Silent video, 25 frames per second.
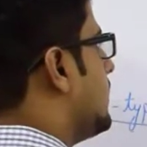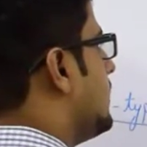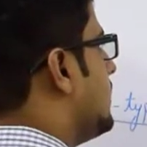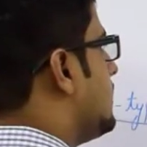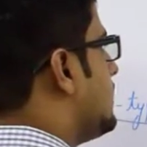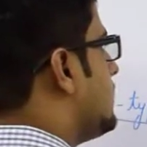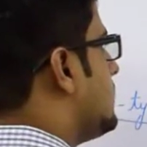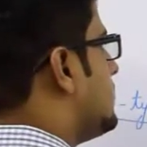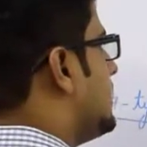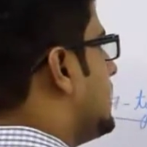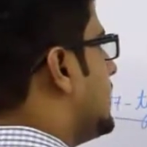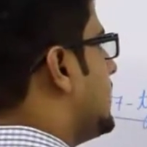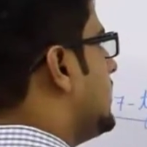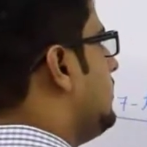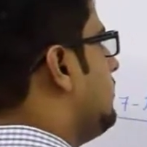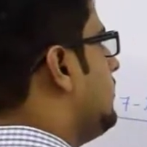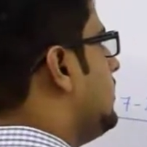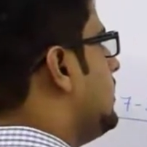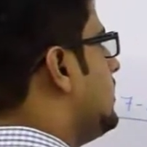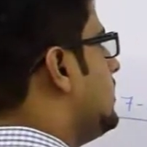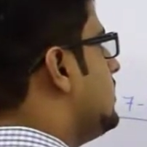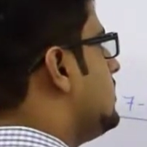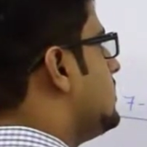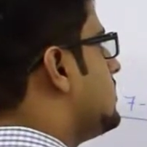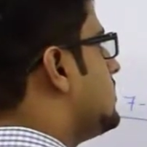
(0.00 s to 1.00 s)
second one
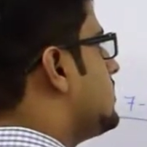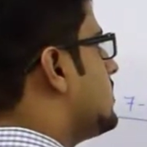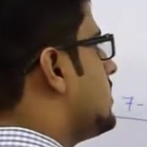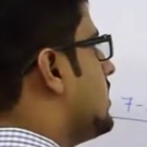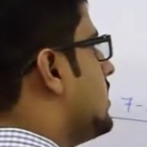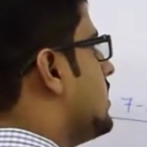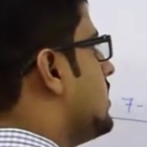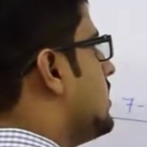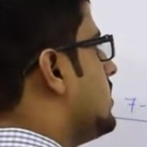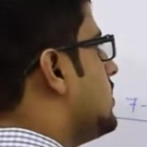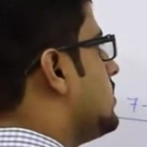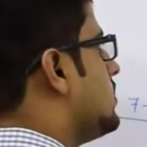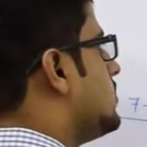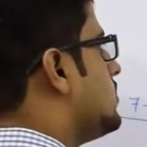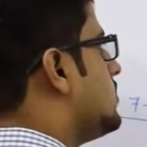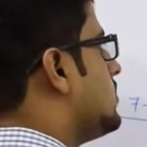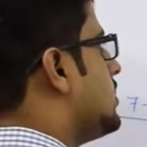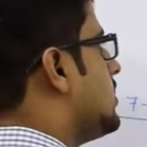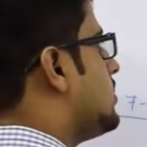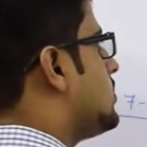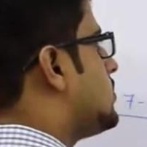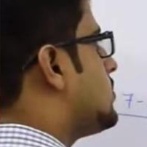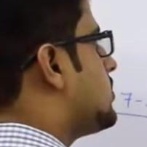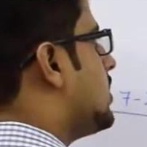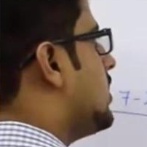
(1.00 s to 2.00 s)
is
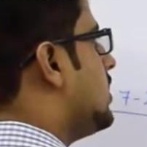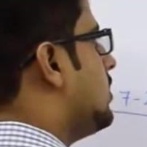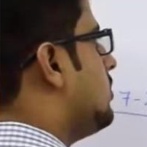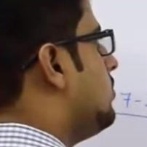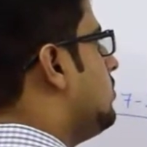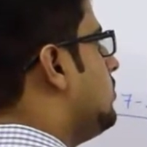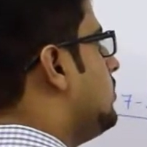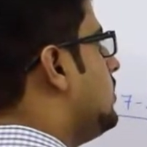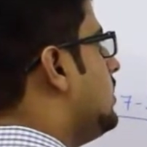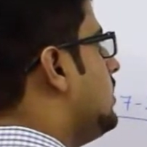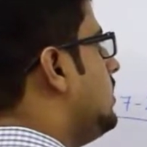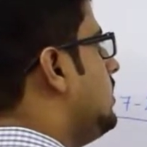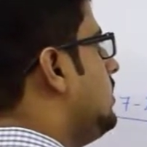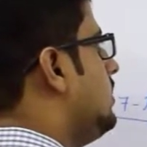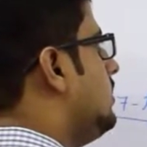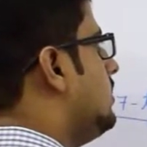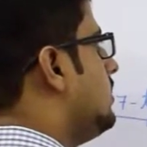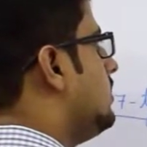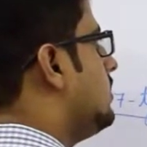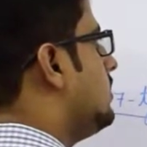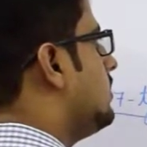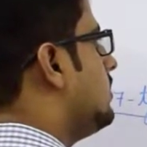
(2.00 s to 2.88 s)
tetragonal